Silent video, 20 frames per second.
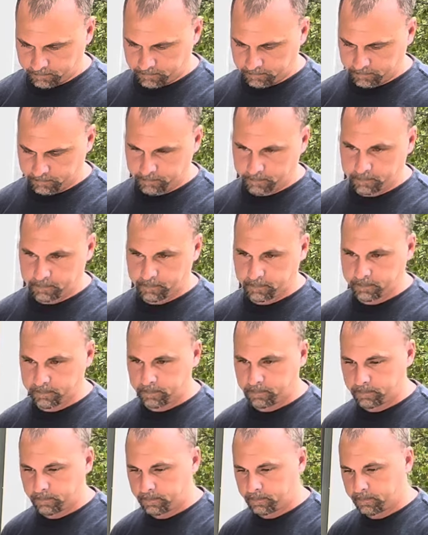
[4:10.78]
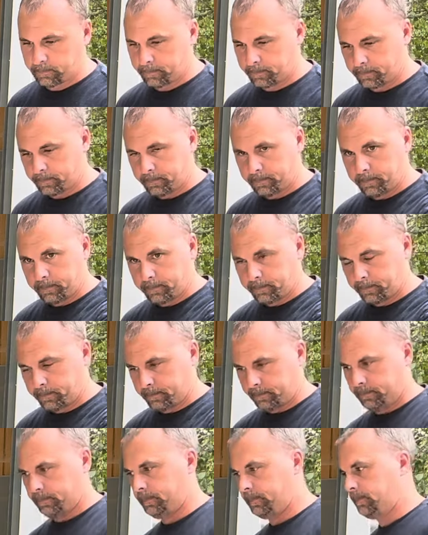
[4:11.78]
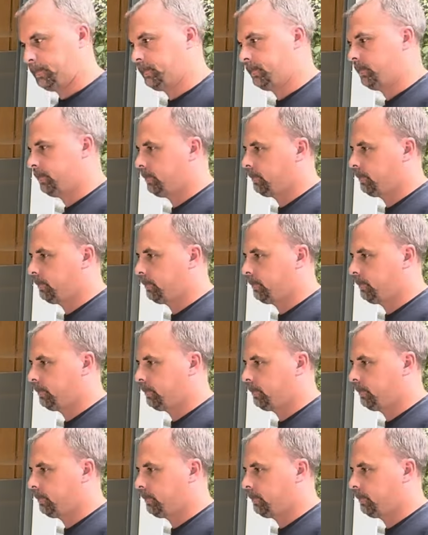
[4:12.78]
Nothing is said.